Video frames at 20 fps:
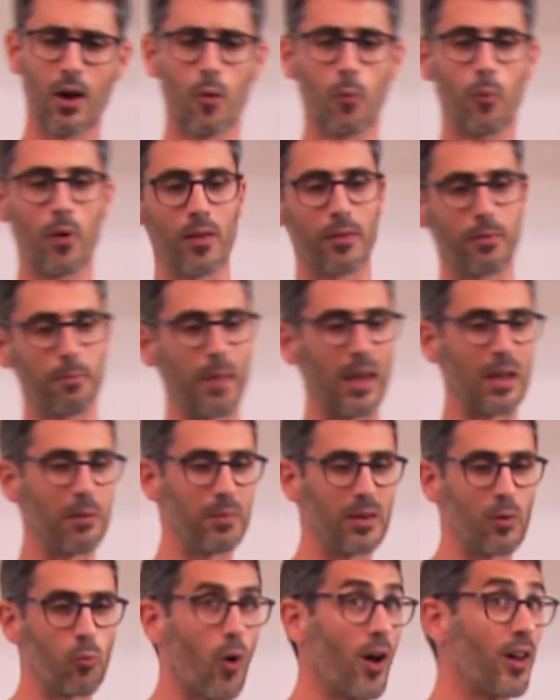with
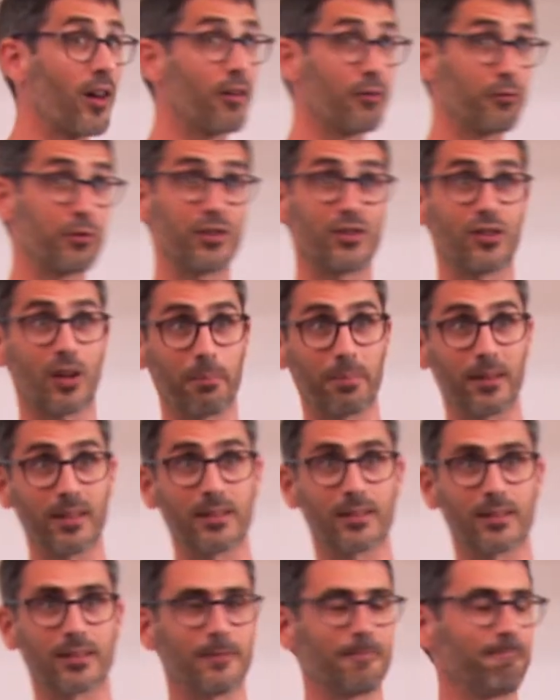maybe 100
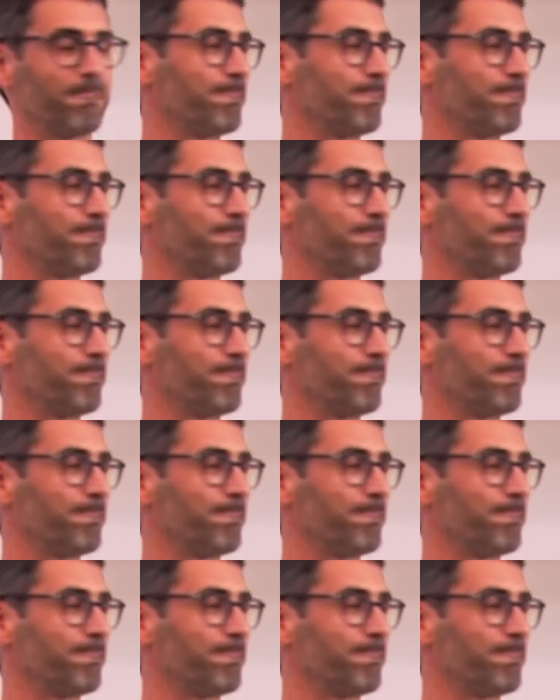topics,